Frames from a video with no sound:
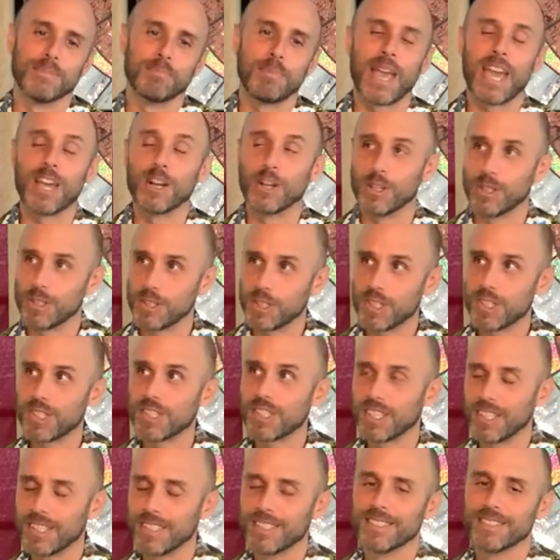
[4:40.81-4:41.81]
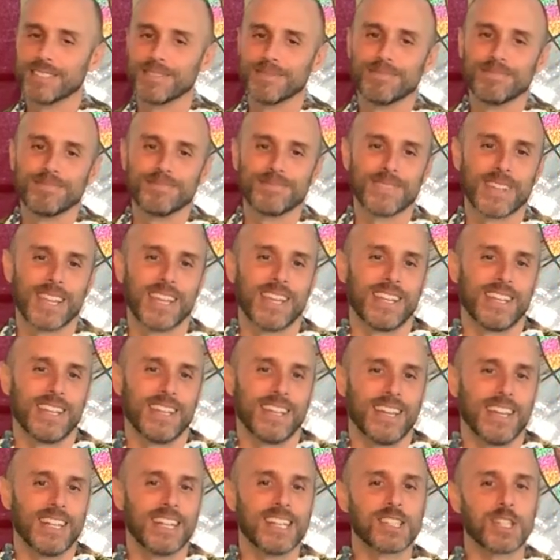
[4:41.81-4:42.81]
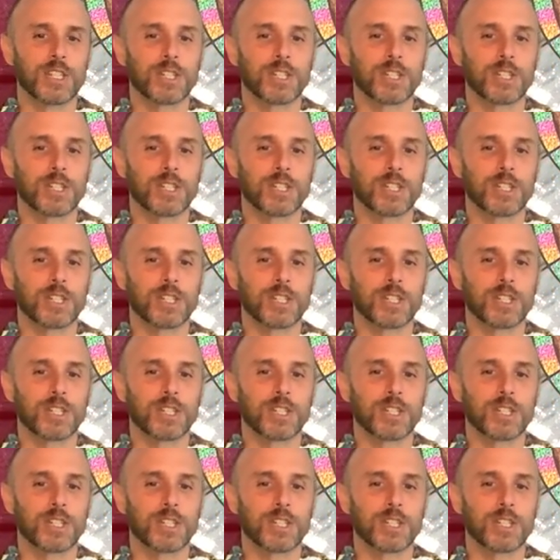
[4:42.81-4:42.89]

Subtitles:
banners. And as